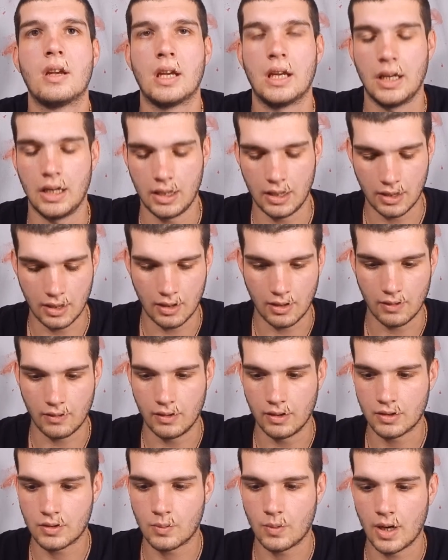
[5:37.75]
And
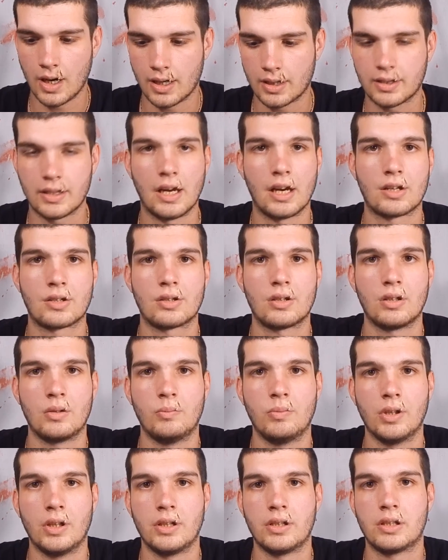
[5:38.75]
this wax actually
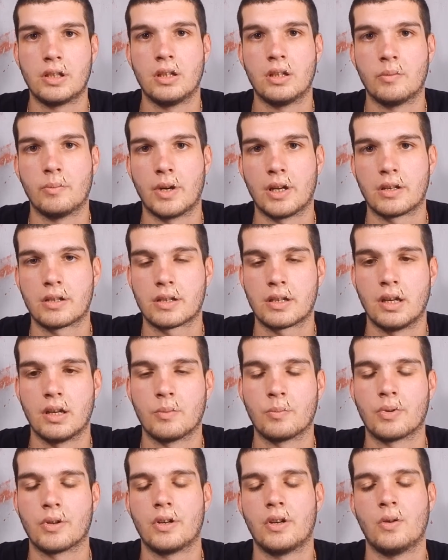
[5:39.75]
blends into my skin
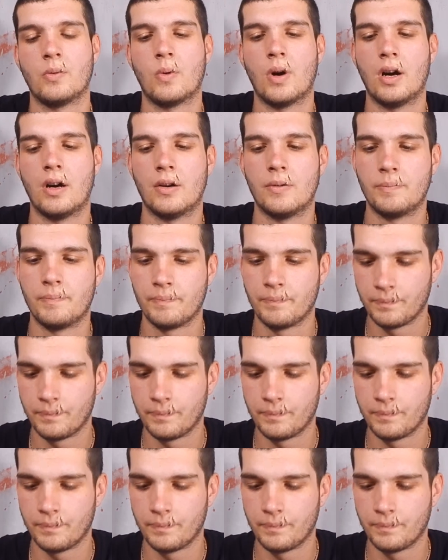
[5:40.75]
pretty well.